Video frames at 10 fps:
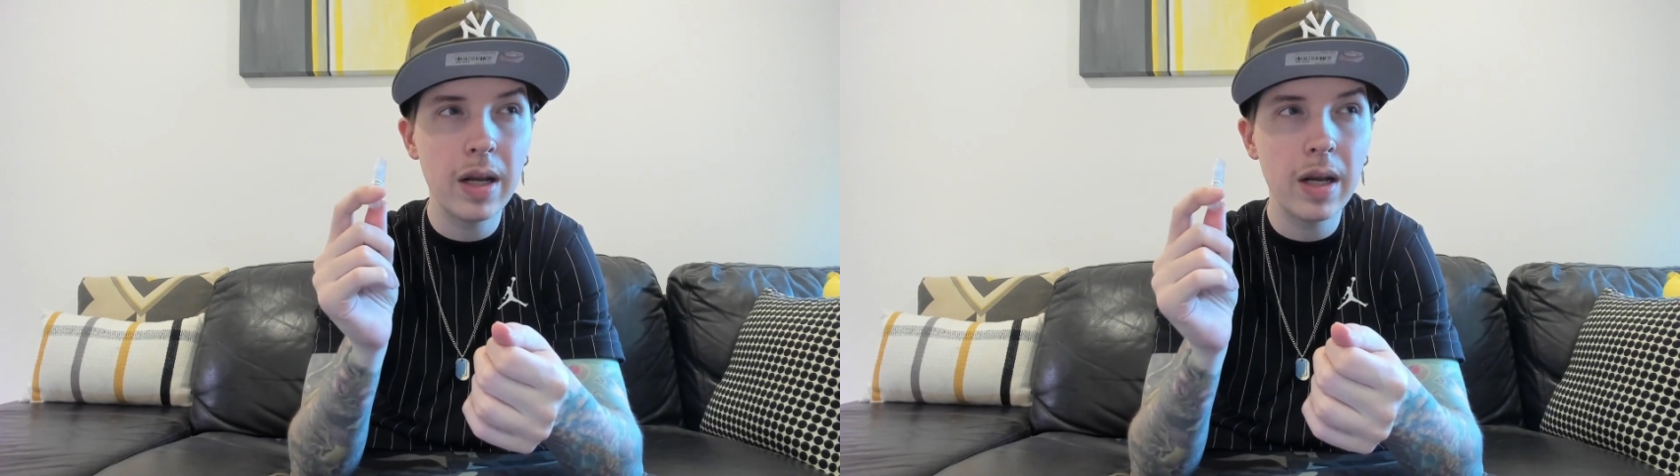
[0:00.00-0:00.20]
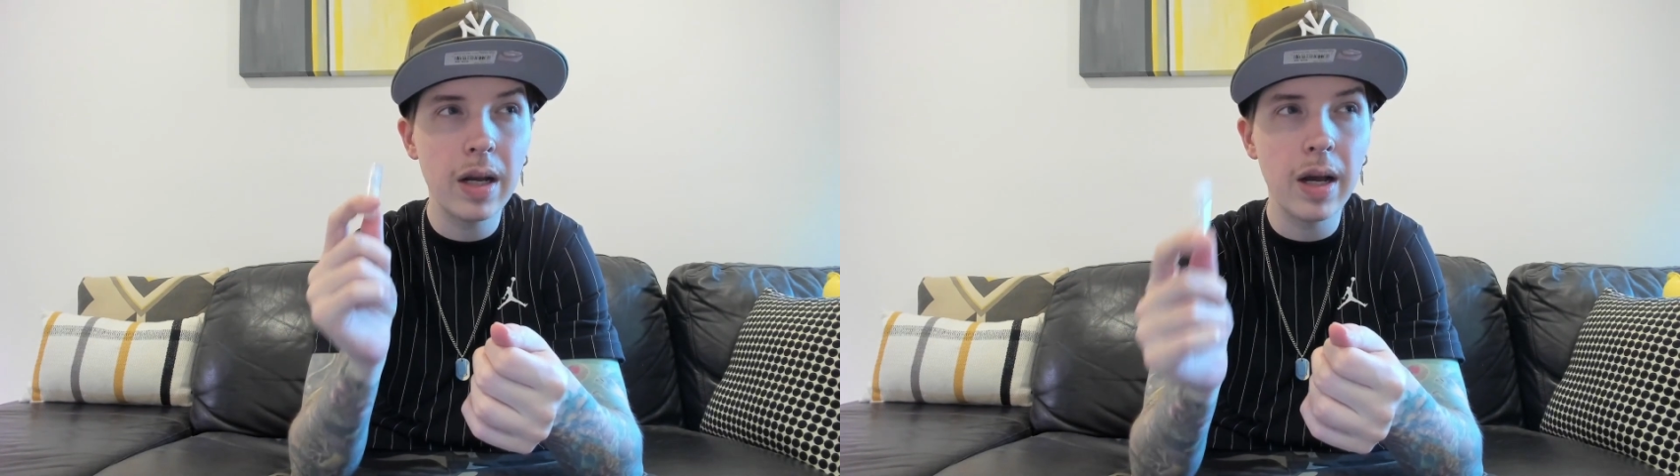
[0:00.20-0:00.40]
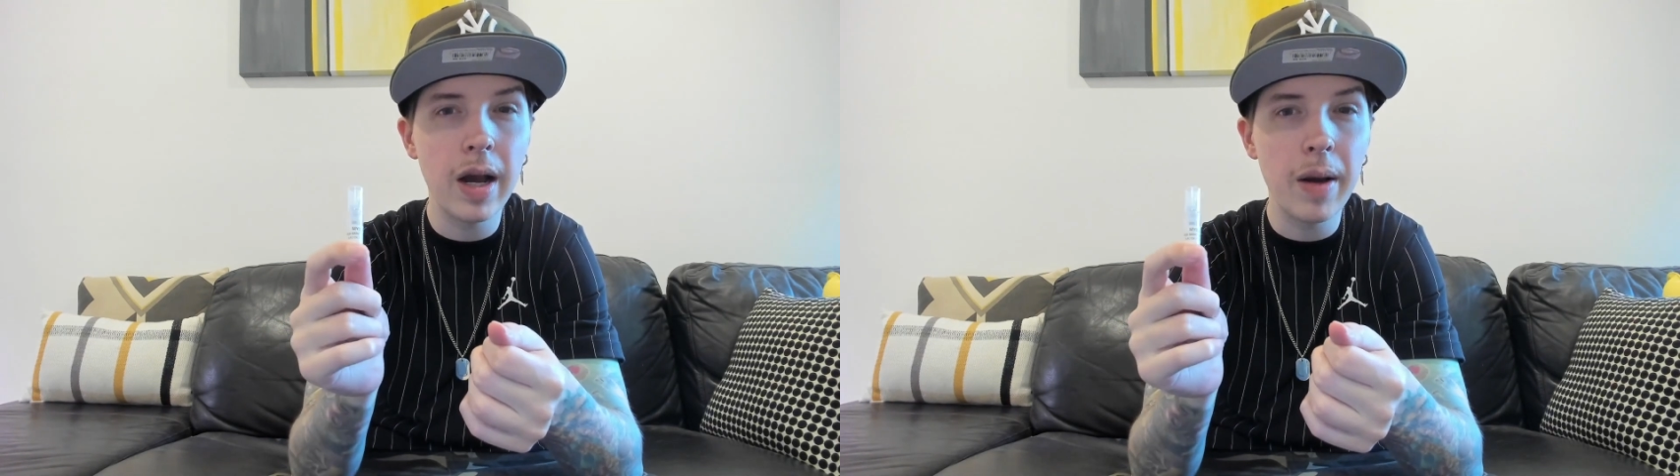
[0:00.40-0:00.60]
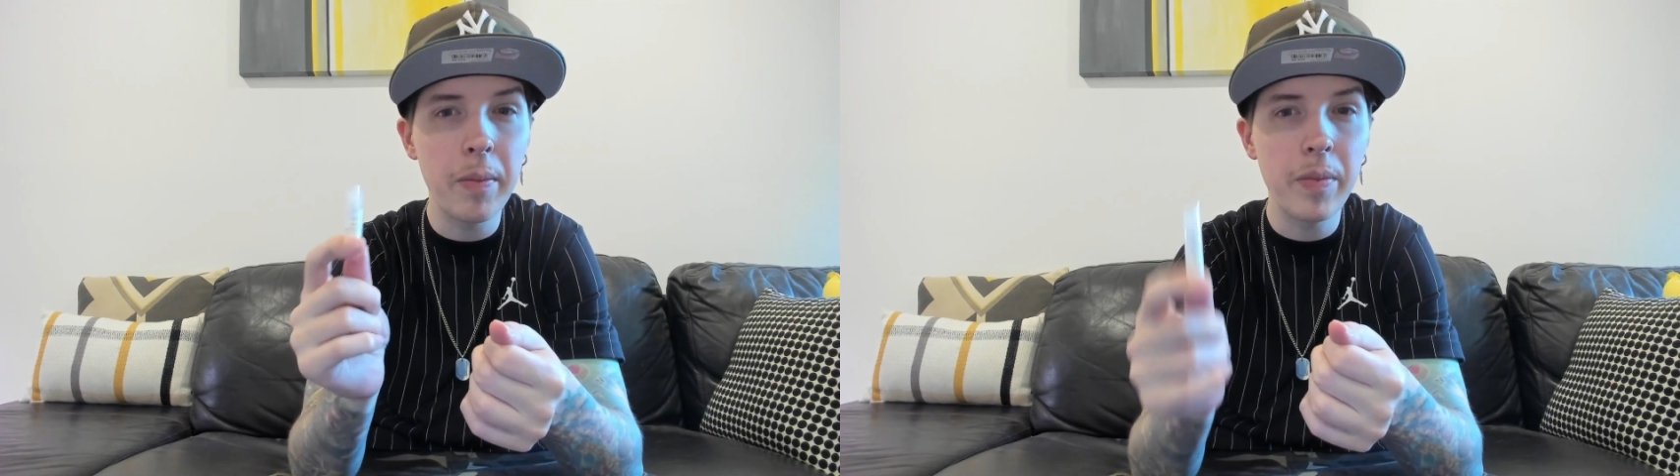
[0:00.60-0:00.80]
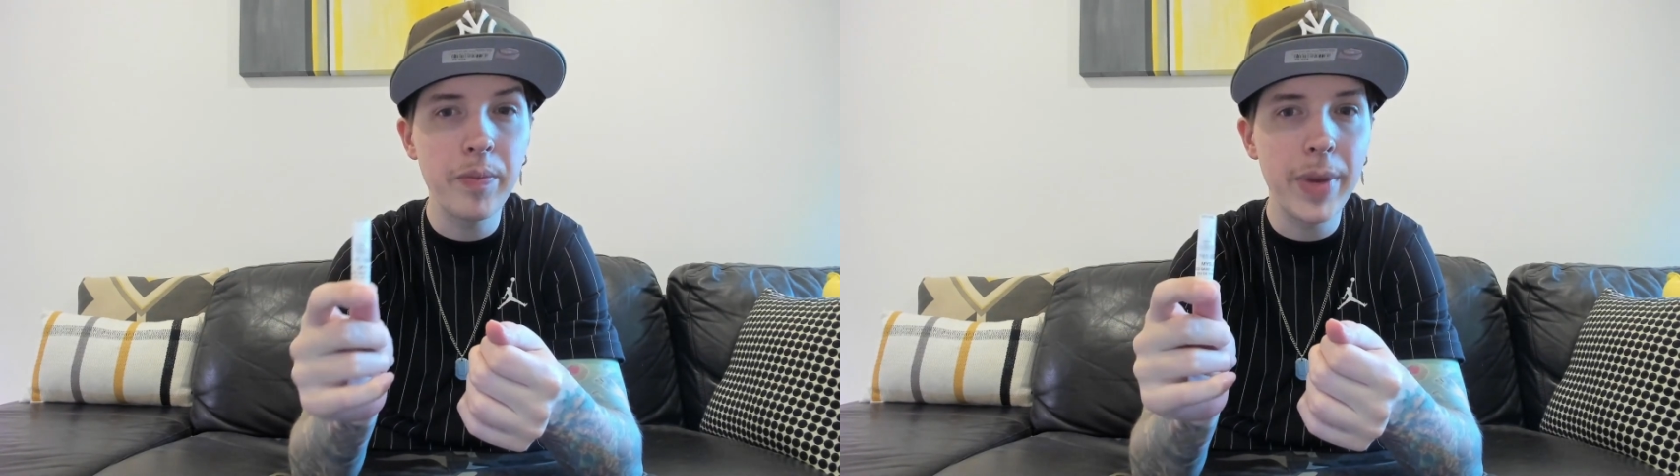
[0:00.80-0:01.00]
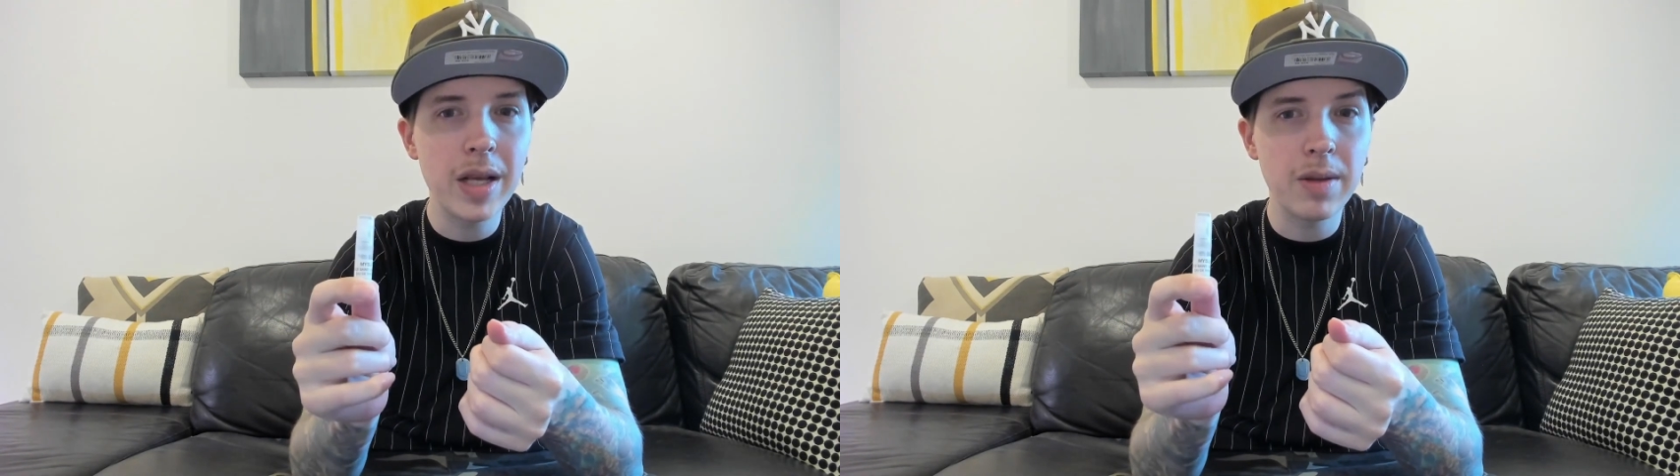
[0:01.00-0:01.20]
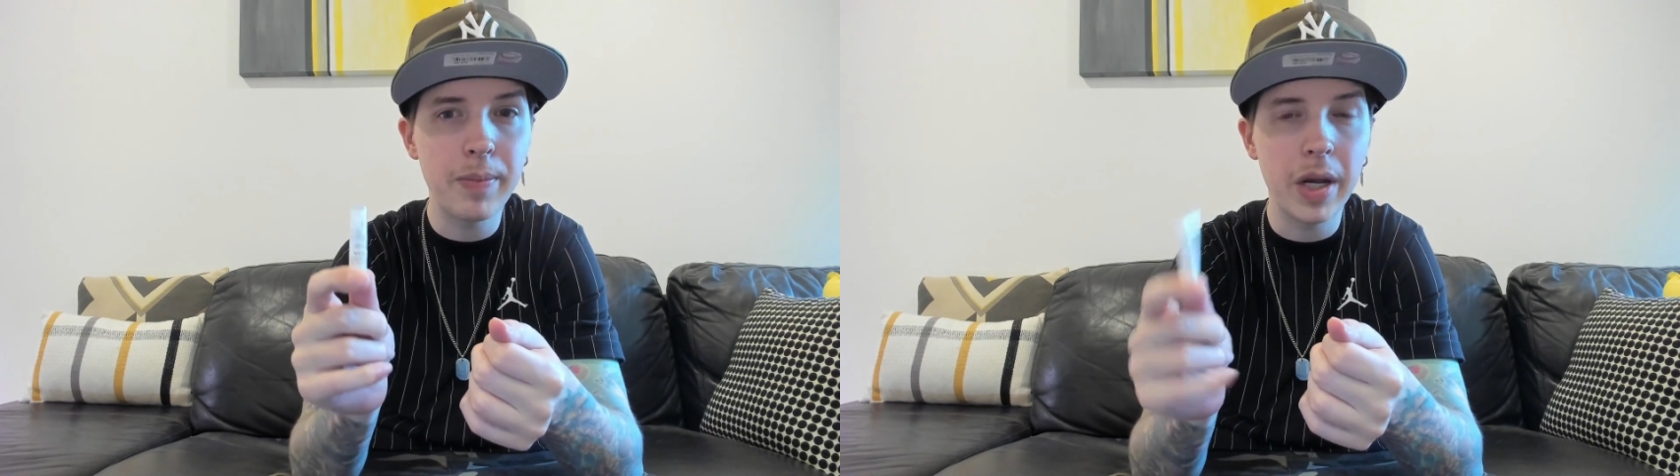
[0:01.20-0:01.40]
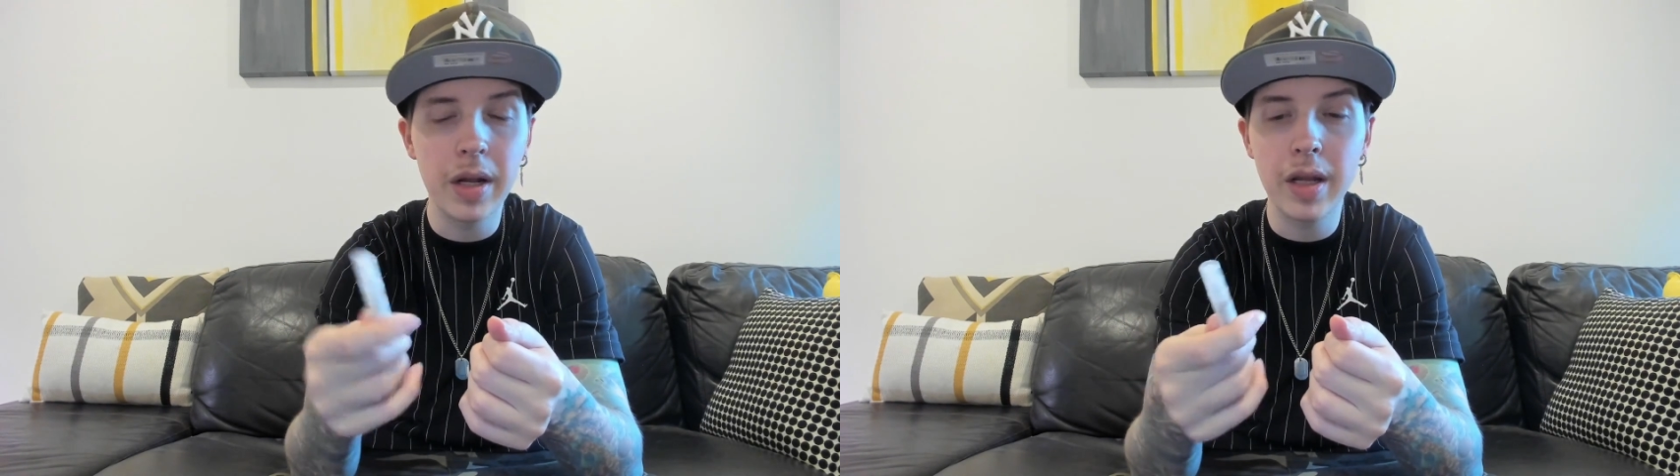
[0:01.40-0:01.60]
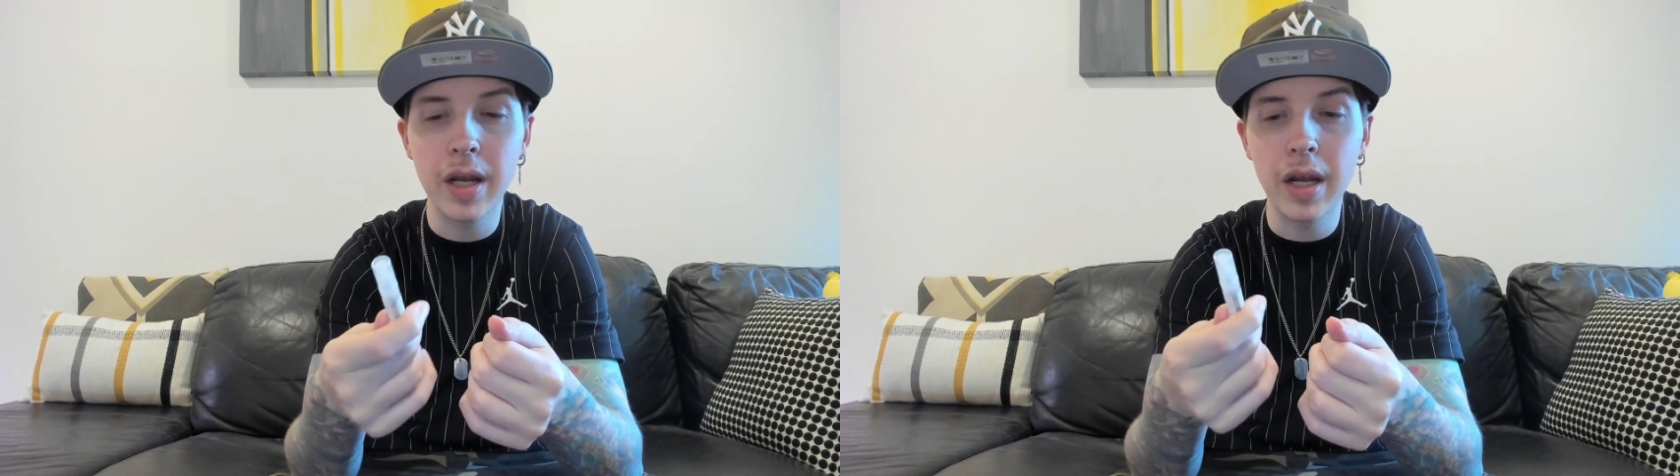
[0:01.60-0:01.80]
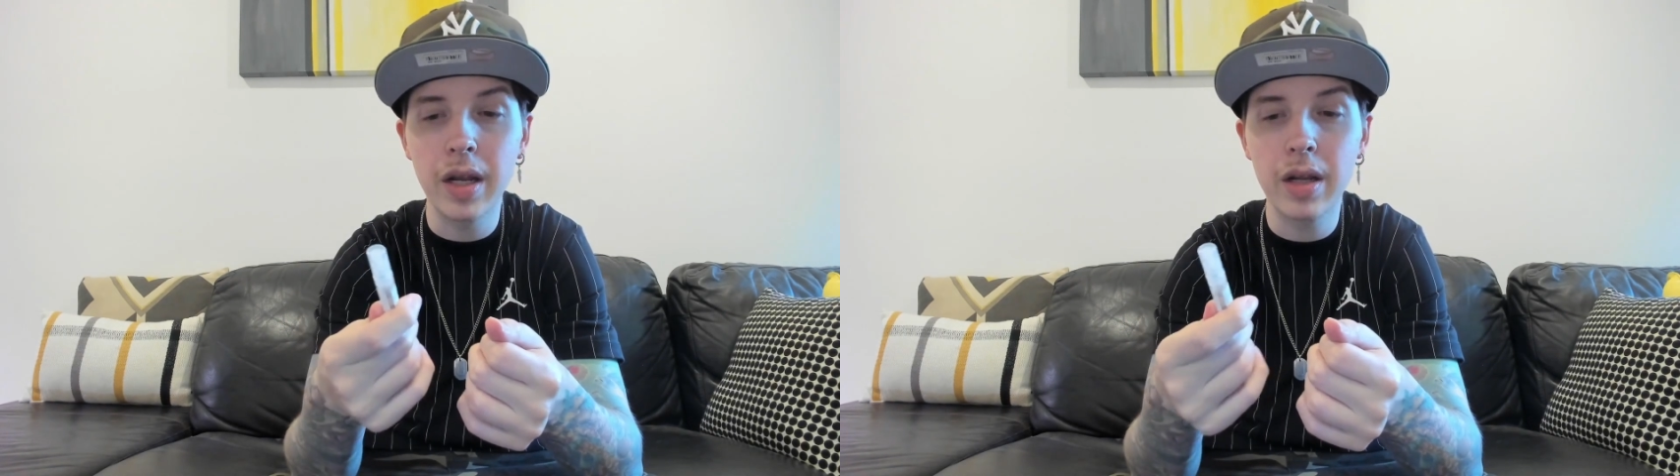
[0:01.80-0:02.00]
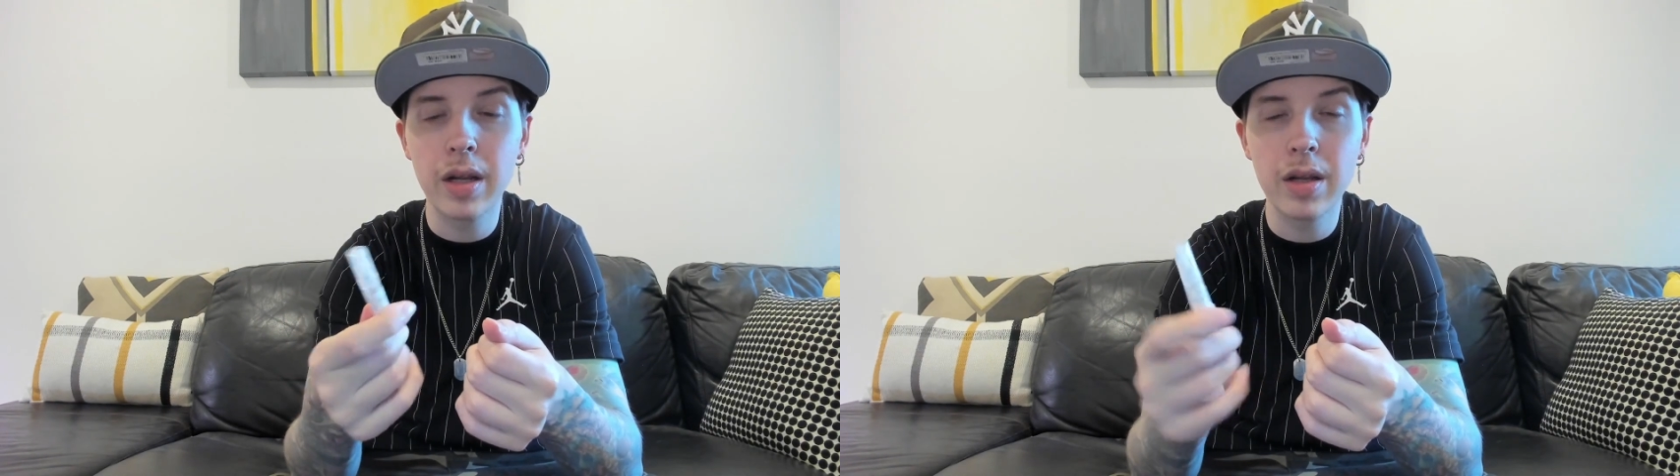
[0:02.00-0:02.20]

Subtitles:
mass appealing